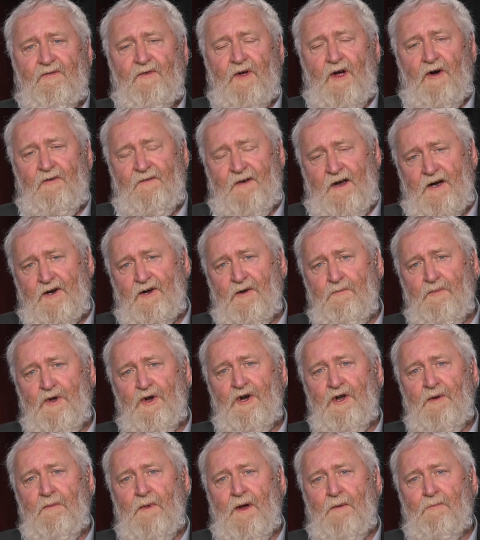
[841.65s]
our
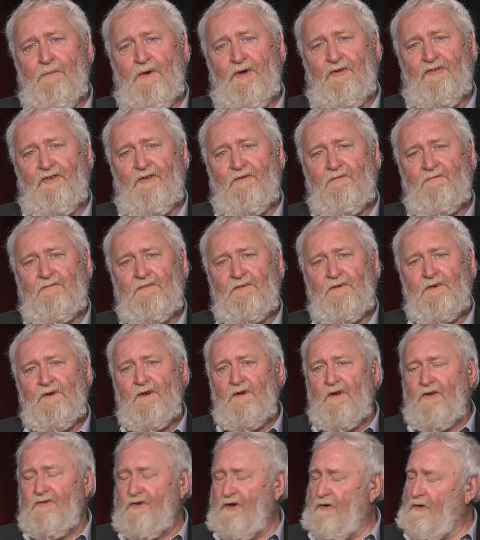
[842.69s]
community members.
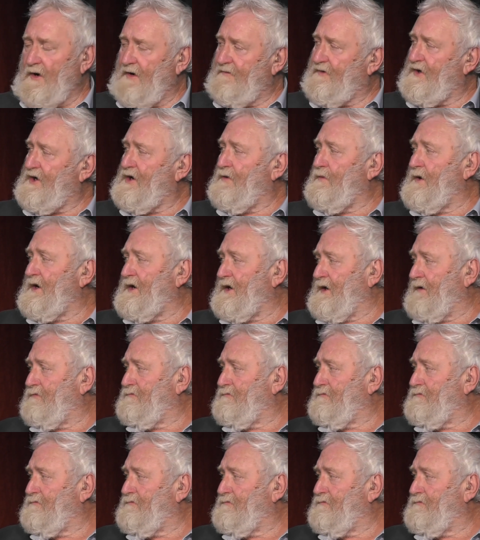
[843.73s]
So over to you, Wendy.